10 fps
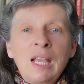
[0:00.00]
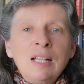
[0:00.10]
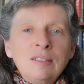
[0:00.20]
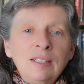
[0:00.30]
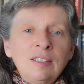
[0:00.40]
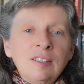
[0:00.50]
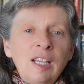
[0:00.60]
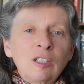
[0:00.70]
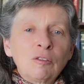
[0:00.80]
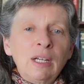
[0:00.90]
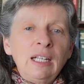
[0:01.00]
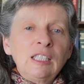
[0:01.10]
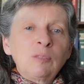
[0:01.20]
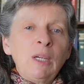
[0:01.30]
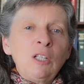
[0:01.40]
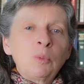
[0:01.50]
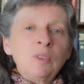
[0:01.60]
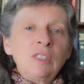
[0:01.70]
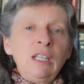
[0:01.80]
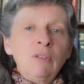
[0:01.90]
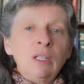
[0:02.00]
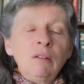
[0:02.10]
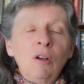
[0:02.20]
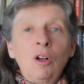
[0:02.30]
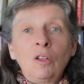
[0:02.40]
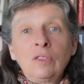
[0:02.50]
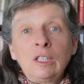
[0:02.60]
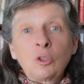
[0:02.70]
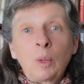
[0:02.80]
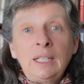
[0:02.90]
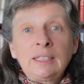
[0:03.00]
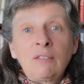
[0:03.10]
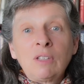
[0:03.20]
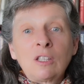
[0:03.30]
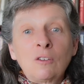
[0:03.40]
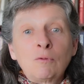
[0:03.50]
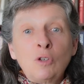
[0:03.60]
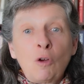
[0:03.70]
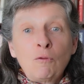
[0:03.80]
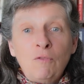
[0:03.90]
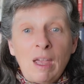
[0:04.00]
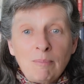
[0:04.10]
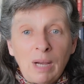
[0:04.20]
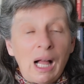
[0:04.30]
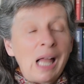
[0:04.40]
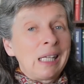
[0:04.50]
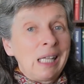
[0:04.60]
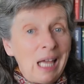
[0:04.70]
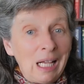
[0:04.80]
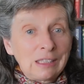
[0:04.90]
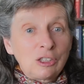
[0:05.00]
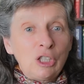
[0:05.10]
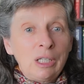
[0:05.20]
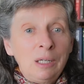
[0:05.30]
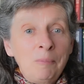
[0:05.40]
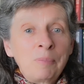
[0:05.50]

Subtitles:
Since the second reading speech was given on the 27th of November last year,